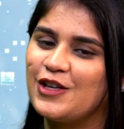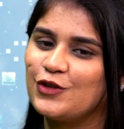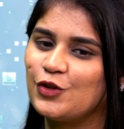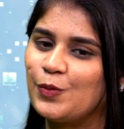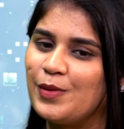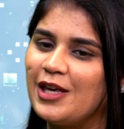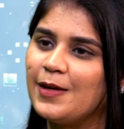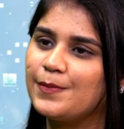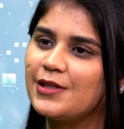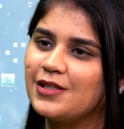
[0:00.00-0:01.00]
So being
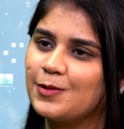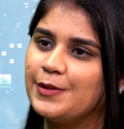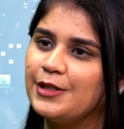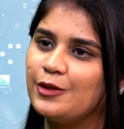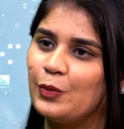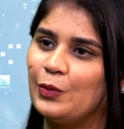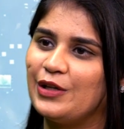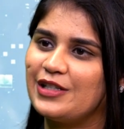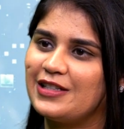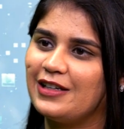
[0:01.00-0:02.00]
a businessman
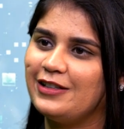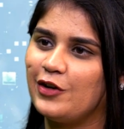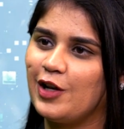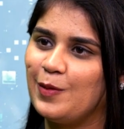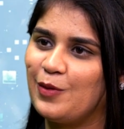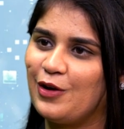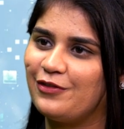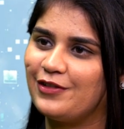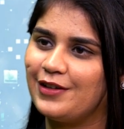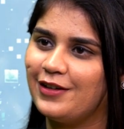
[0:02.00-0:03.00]
was a dream
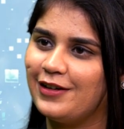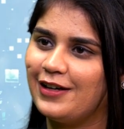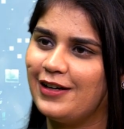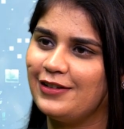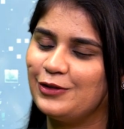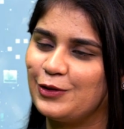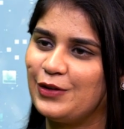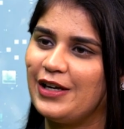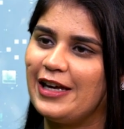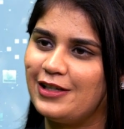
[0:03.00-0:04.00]
of a
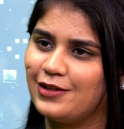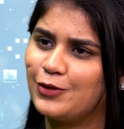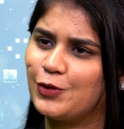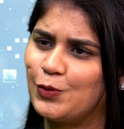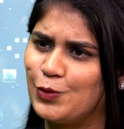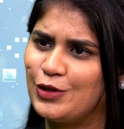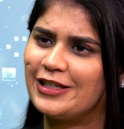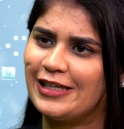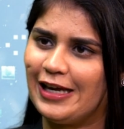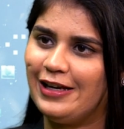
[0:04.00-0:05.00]
8-year-old
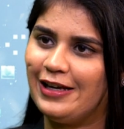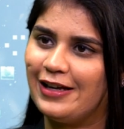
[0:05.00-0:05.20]
kid